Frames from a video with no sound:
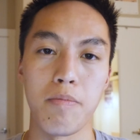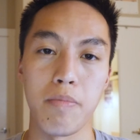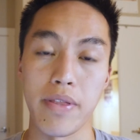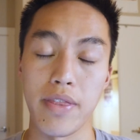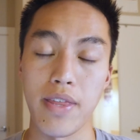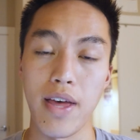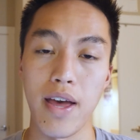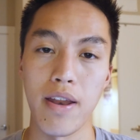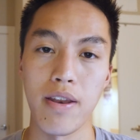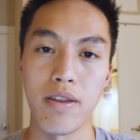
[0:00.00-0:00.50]

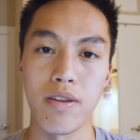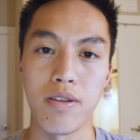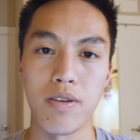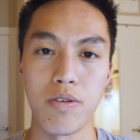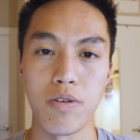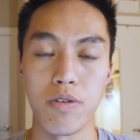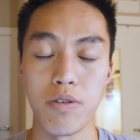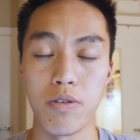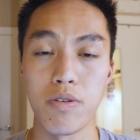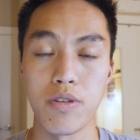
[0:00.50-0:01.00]
but then
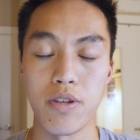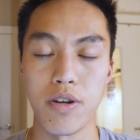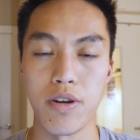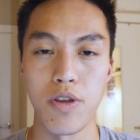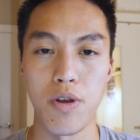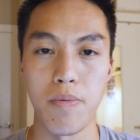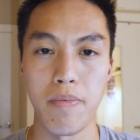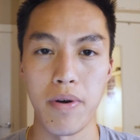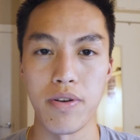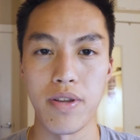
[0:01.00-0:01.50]
you use your
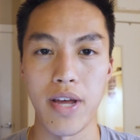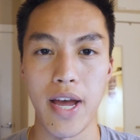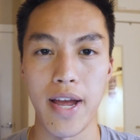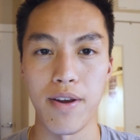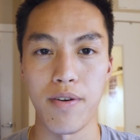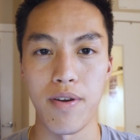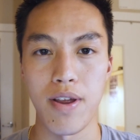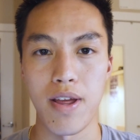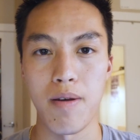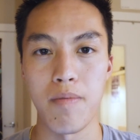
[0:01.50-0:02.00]
UML
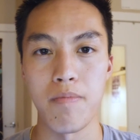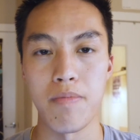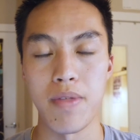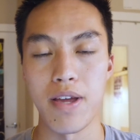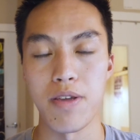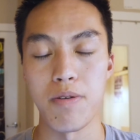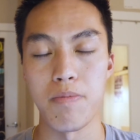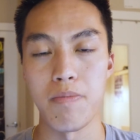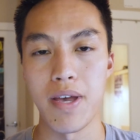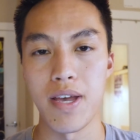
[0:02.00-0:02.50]
diagram
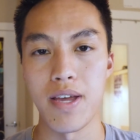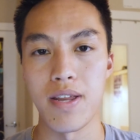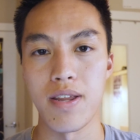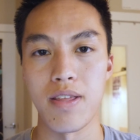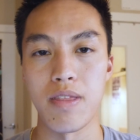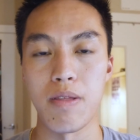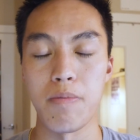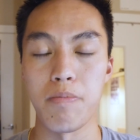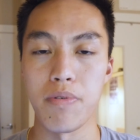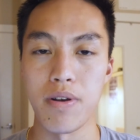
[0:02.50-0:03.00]
that you made
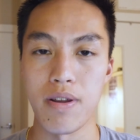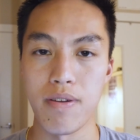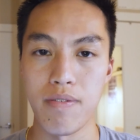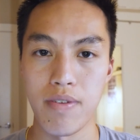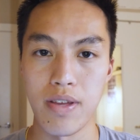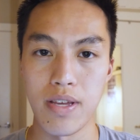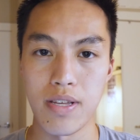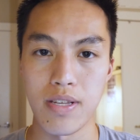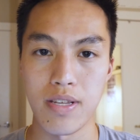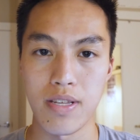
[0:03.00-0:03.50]
in the
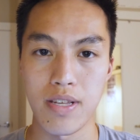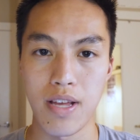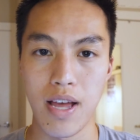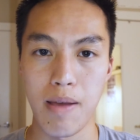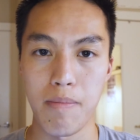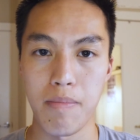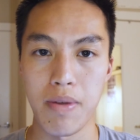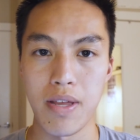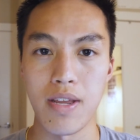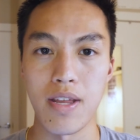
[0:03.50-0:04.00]
previous
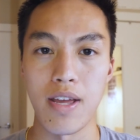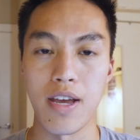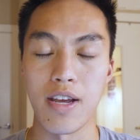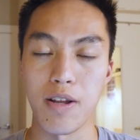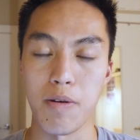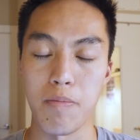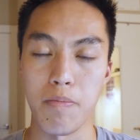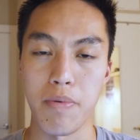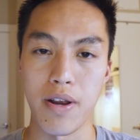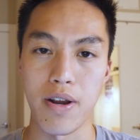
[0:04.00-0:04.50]
assignment and
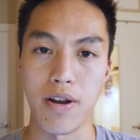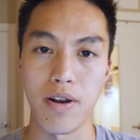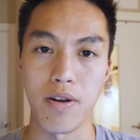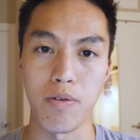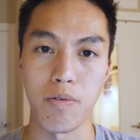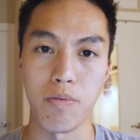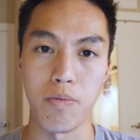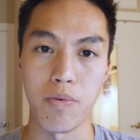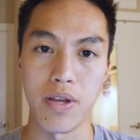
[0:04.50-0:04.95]
compare it